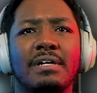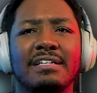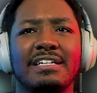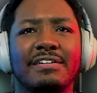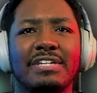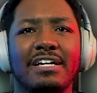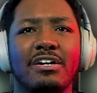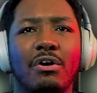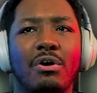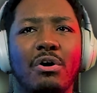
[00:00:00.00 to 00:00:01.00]
I think if they
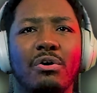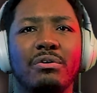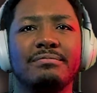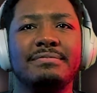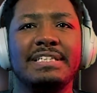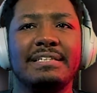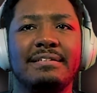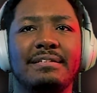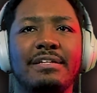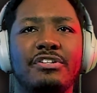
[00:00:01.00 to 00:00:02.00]
go home,
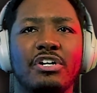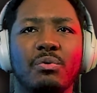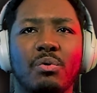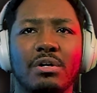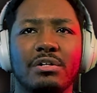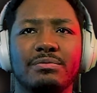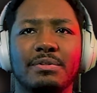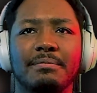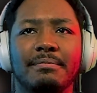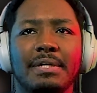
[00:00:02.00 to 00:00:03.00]
then their world
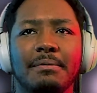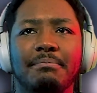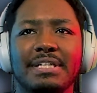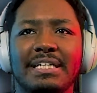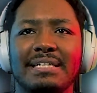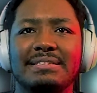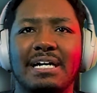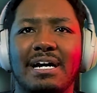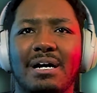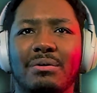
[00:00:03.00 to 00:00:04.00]
will bleed into
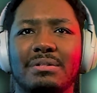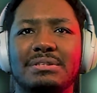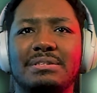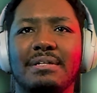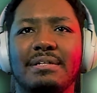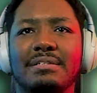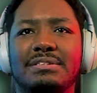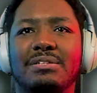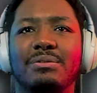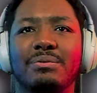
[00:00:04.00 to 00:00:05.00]
ours.
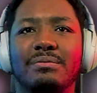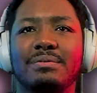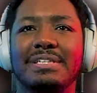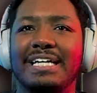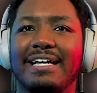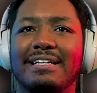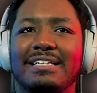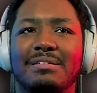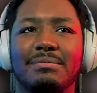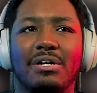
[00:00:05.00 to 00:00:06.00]
So we can't let
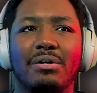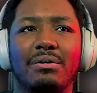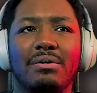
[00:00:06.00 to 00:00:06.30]
them go.